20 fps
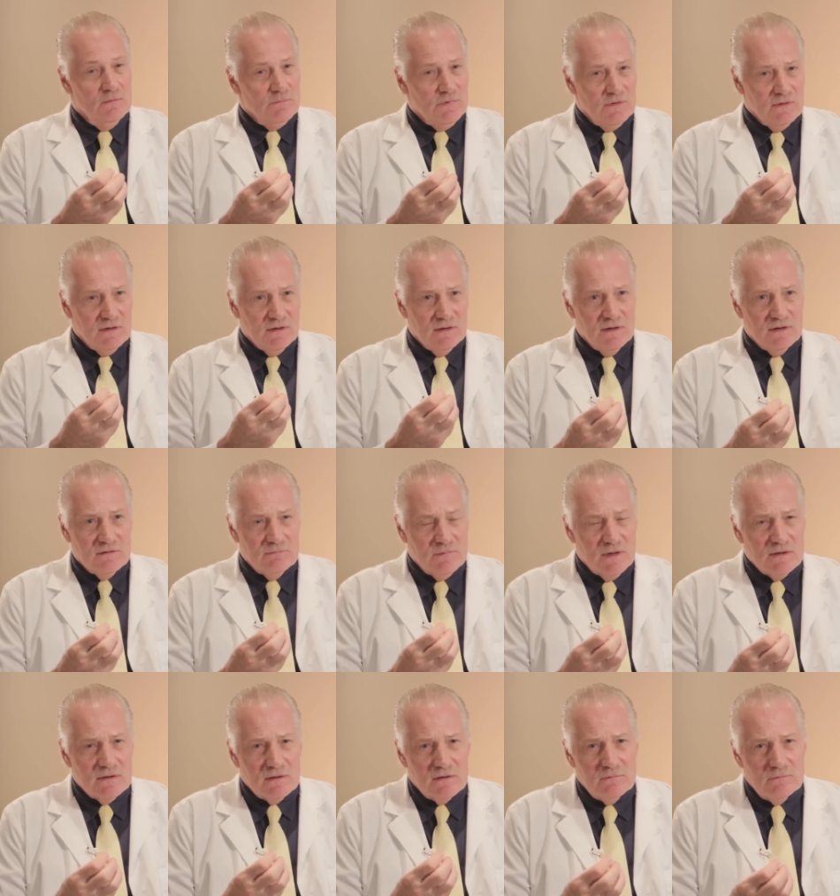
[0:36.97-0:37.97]
Personalized
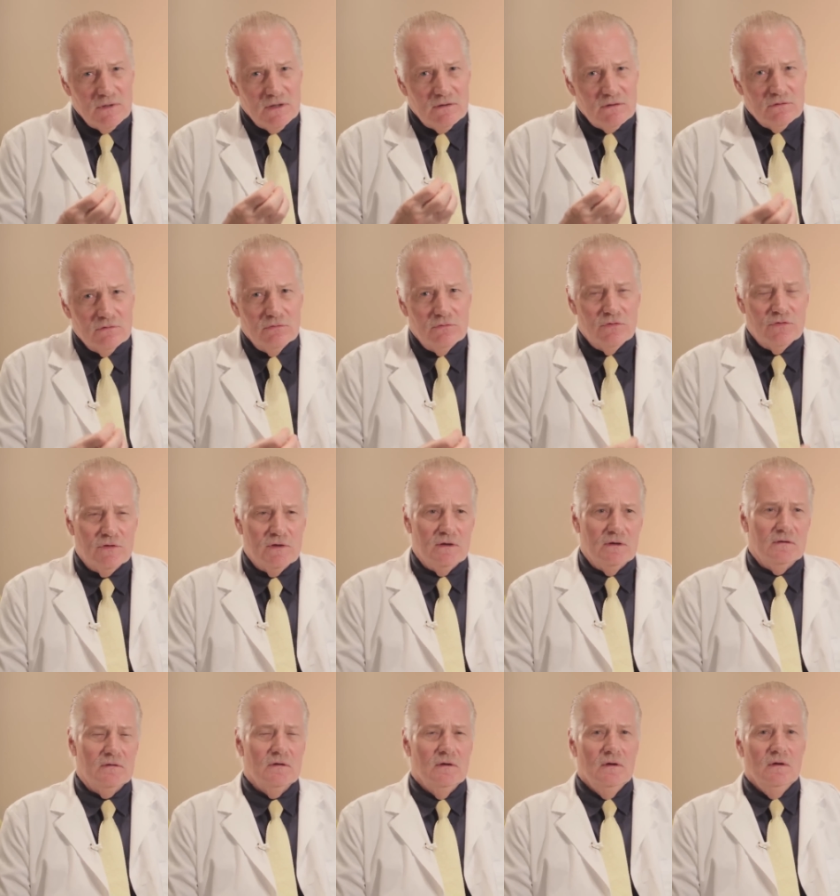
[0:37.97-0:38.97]
medicine means two
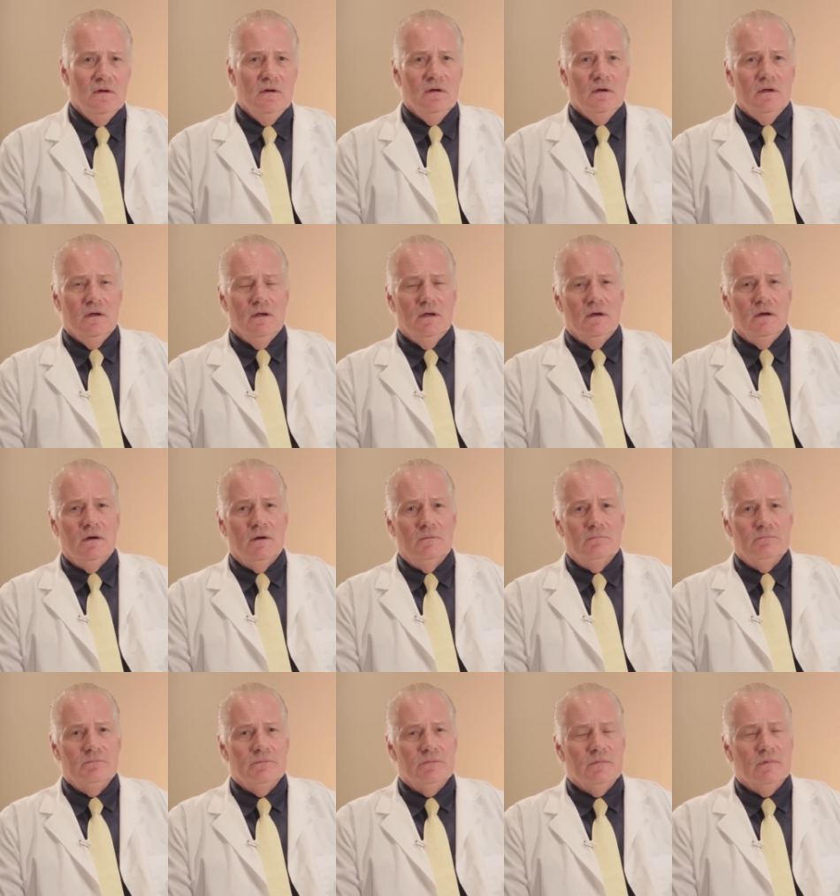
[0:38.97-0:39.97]
things.
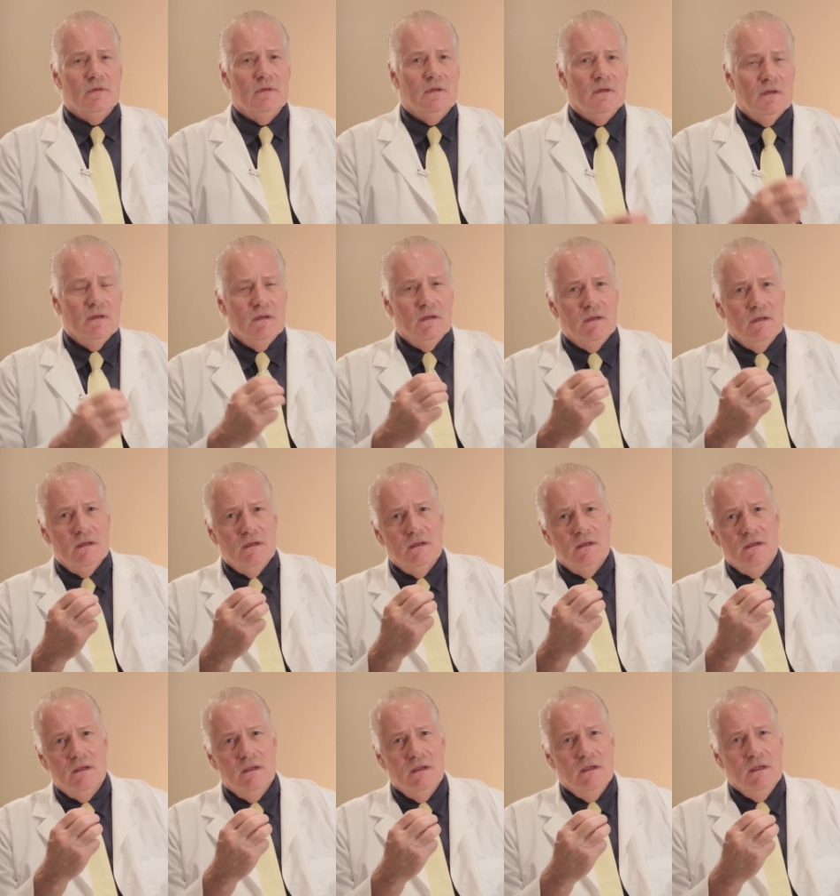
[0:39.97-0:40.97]
Um,
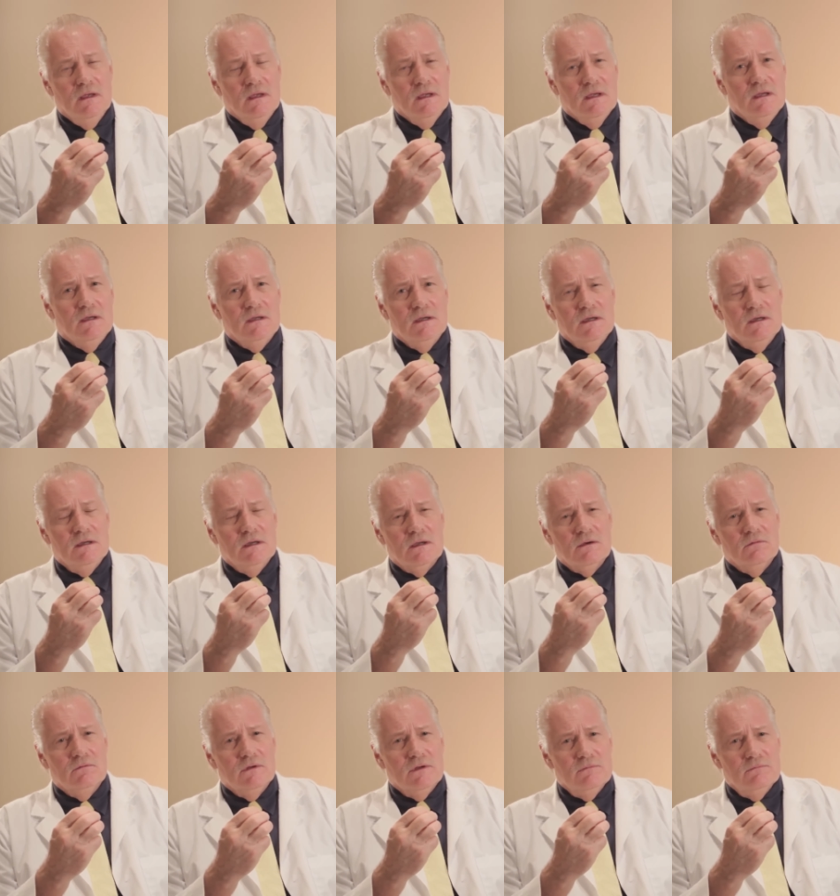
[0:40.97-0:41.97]
it, it
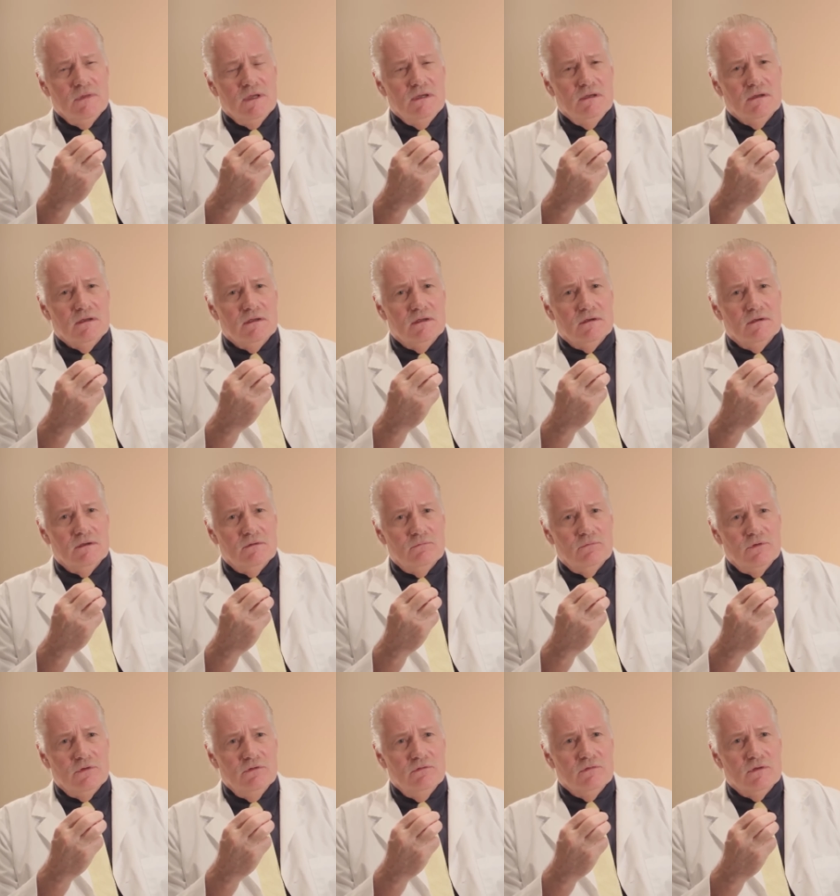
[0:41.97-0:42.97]
not only means that, that
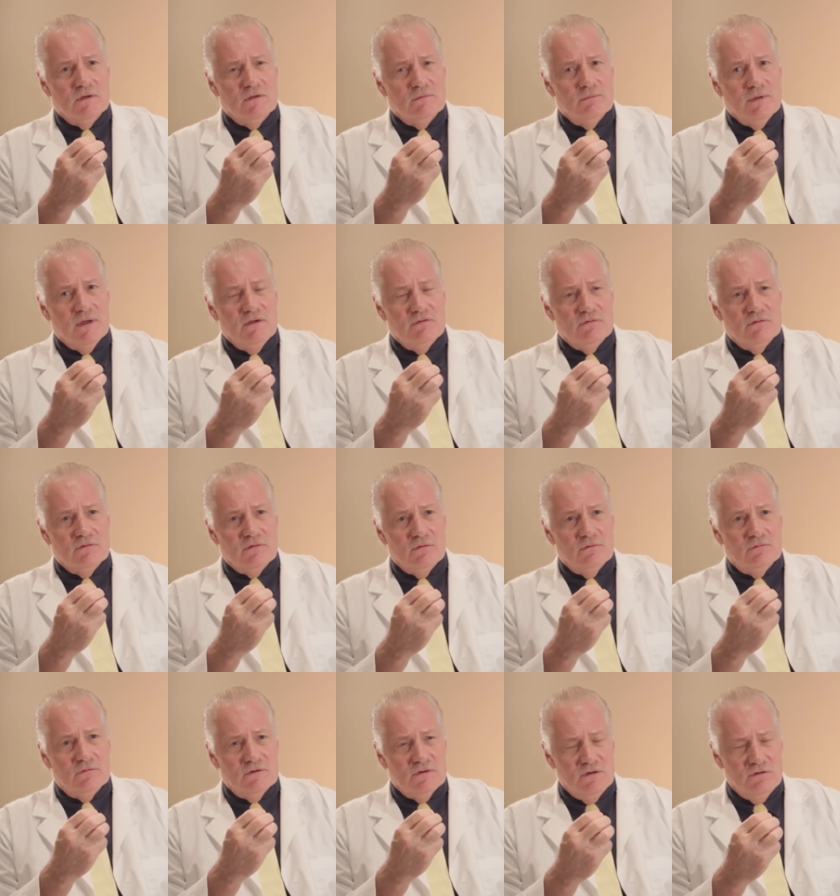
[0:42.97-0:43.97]
we're using the patient's
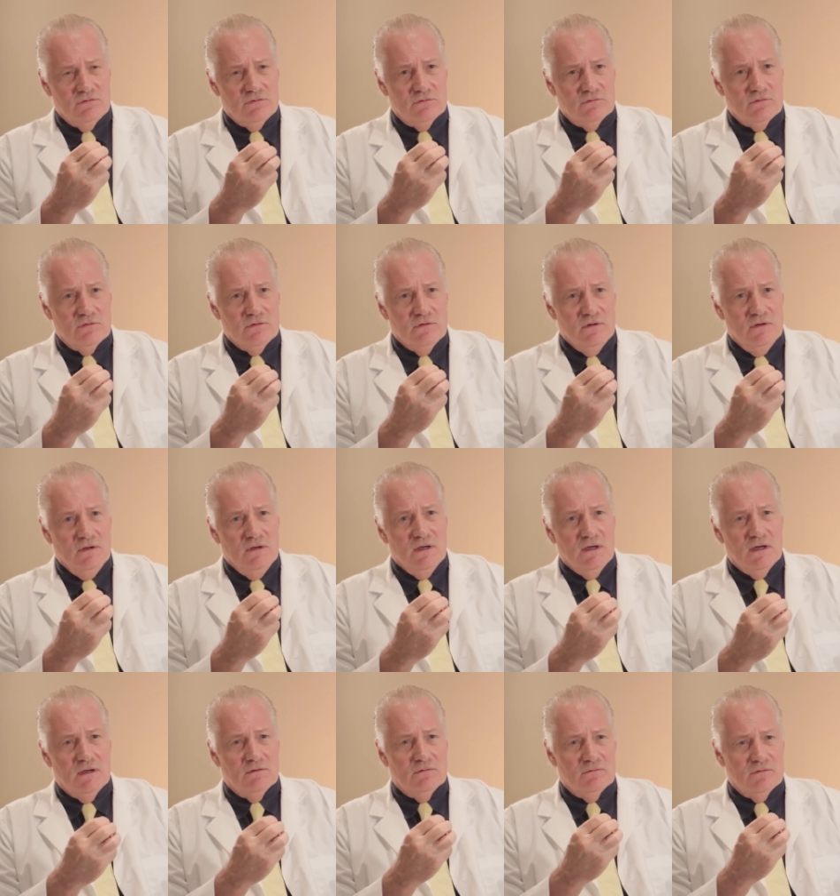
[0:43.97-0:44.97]
own tissues
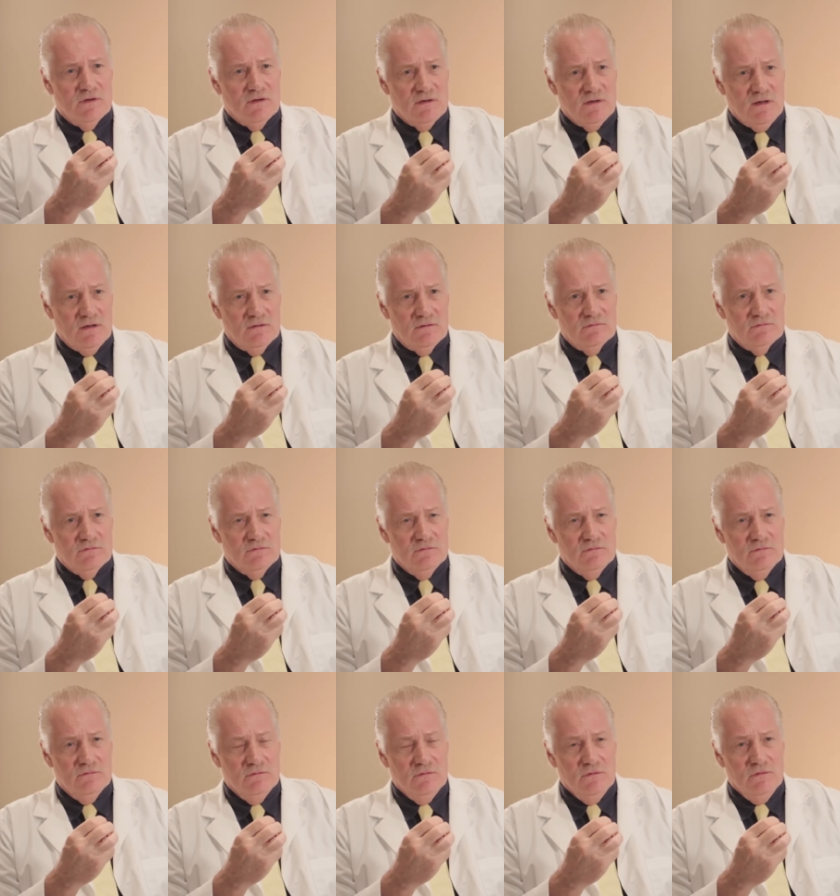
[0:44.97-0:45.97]
and own cells,
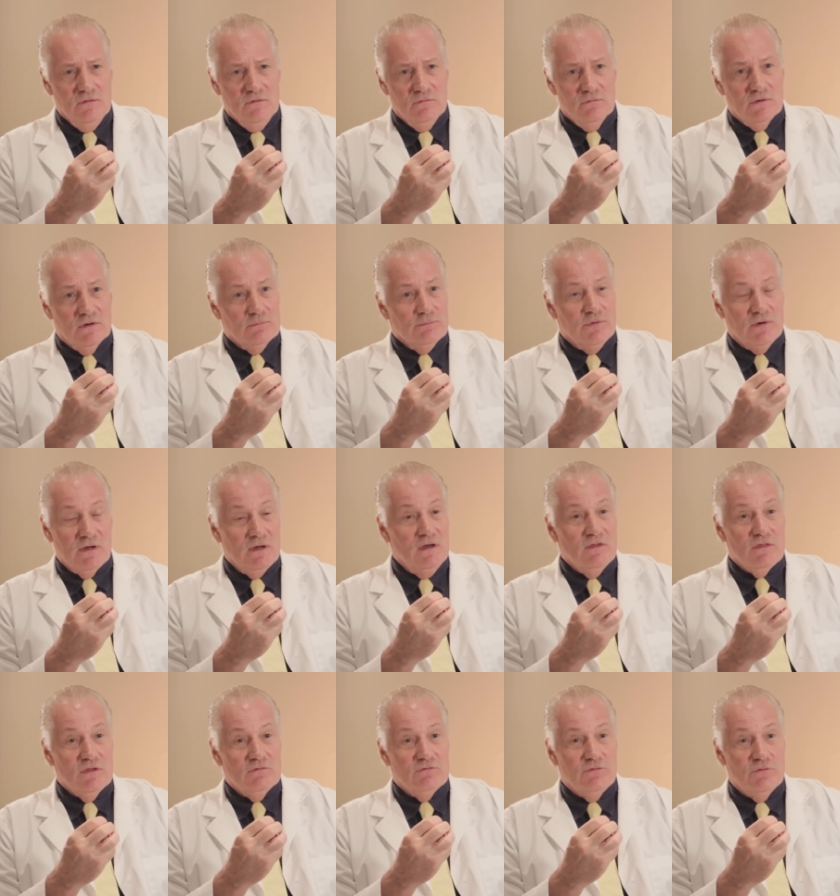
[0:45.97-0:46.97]
we're not putting
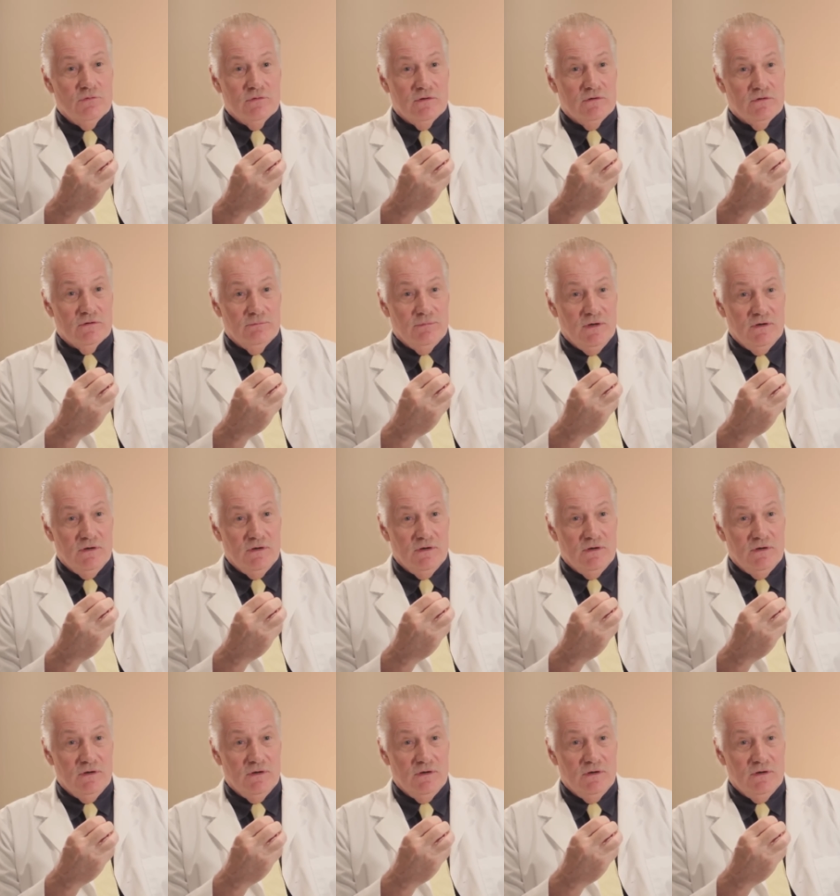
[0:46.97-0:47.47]
anything foreign into the